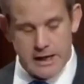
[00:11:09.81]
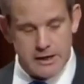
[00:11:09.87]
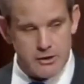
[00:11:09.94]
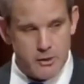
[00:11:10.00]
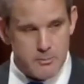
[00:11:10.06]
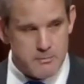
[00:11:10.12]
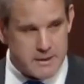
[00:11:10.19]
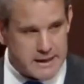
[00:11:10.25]

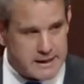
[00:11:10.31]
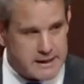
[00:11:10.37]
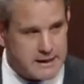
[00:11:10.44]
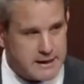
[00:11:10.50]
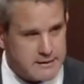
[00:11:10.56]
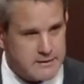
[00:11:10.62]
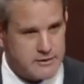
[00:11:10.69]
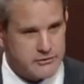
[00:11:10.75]
I know
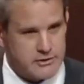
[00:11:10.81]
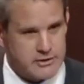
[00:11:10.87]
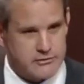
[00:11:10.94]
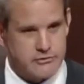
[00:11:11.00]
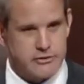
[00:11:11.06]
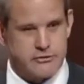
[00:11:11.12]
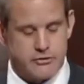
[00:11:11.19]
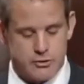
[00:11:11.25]
many in this
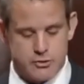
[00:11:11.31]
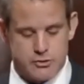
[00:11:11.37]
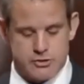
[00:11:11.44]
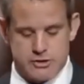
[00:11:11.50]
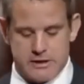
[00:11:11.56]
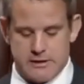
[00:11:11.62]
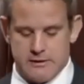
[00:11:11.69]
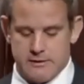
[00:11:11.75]

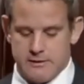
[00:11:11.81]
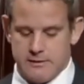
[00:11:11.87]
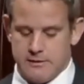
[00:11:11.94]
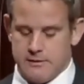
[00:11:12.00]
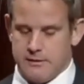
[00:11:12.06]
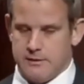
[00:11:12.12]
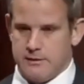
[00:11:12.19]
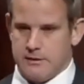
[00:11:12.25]
institution
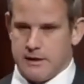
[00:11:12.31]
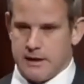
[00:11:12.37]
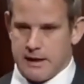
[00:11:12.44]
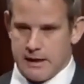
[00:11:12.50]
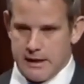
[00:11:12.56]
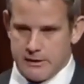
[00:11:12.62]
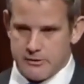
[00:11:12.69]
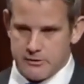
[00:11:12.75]

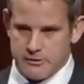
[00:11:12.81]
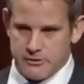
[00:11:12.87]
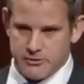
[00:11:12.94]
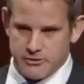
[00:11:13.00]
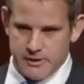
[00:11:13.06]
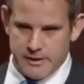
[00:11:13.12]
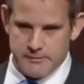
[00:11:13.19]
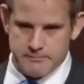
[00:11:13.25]
cannot do
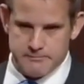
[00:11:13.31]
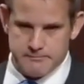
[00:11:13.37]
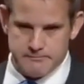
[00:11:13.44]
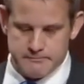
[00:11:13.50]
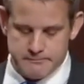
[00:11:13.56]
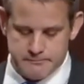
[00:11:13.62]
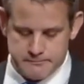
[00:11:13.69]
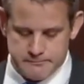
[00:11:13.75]
the same.